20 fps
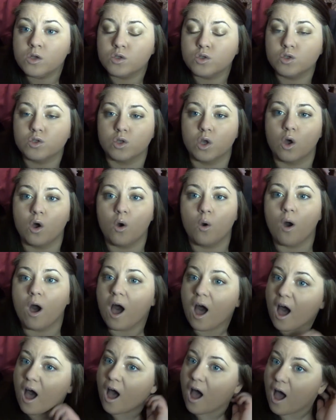so
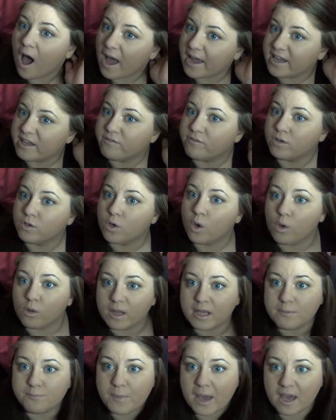I even know
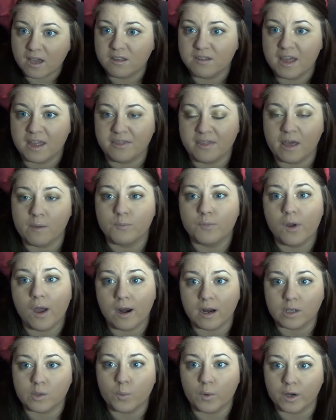like back then that
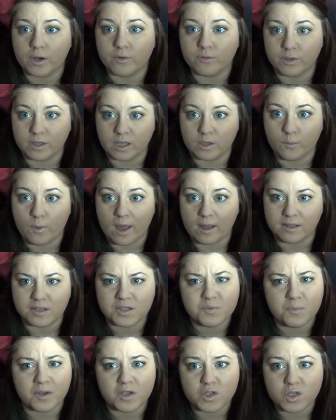product worked really well,
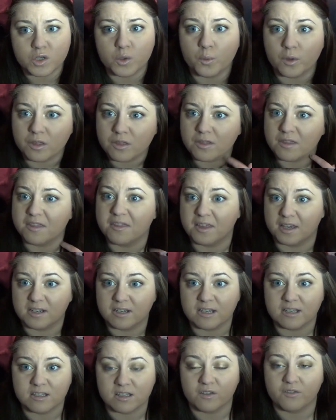especially with the
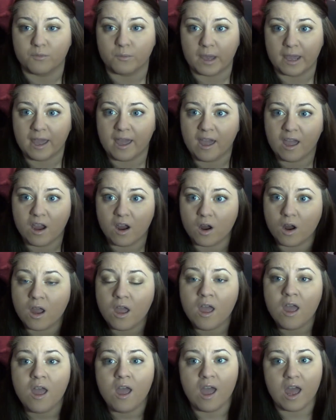thickness of my hair,
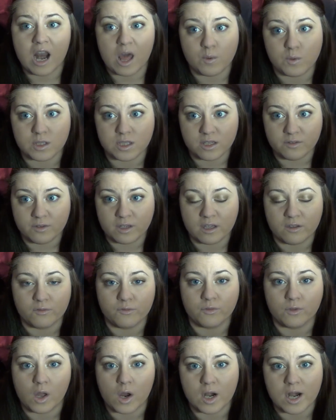and I was living in
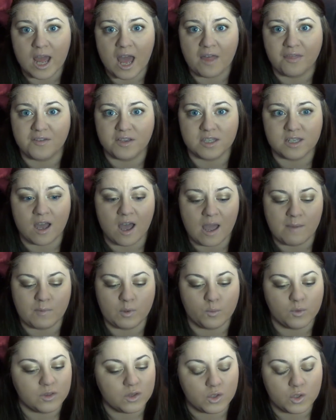Florida at the time,
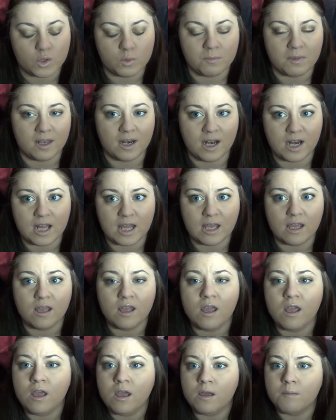and with the humidity,
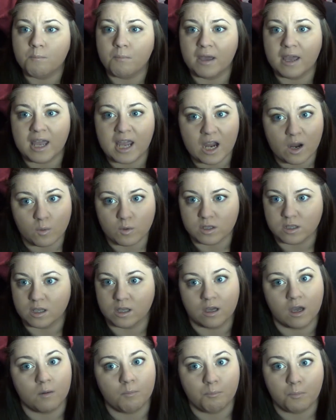my hair was
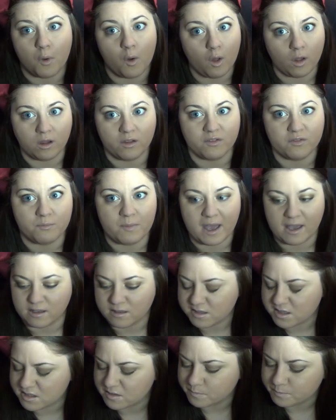like a ball of
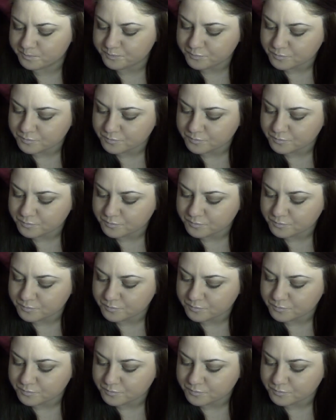mess.